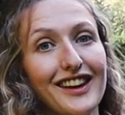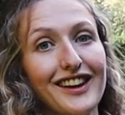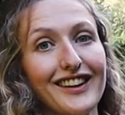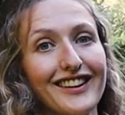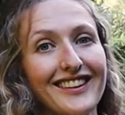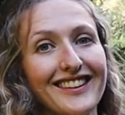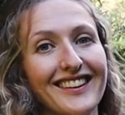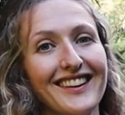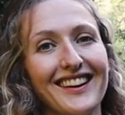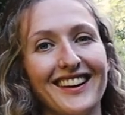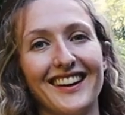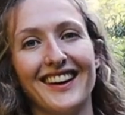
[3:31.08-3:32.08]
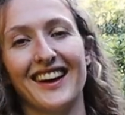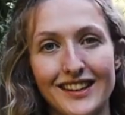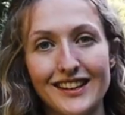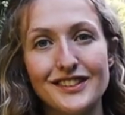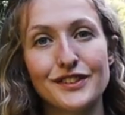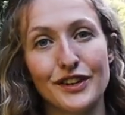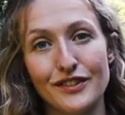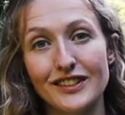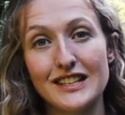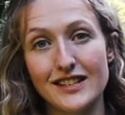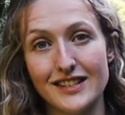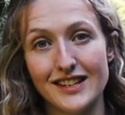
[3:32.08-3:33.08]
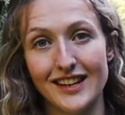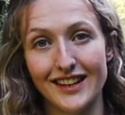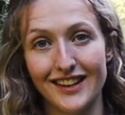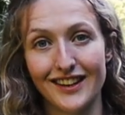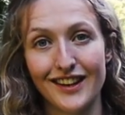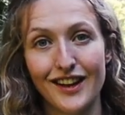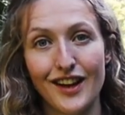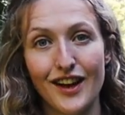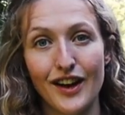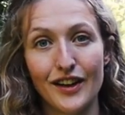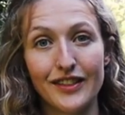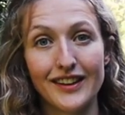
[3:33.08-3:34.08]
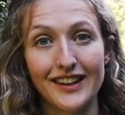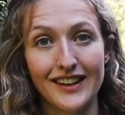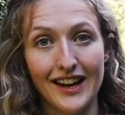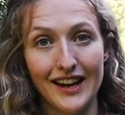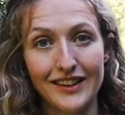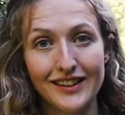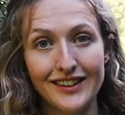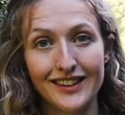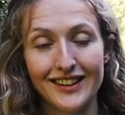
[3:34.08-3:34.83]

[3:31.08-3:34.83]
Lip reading: here. It is currently sitting on the canal.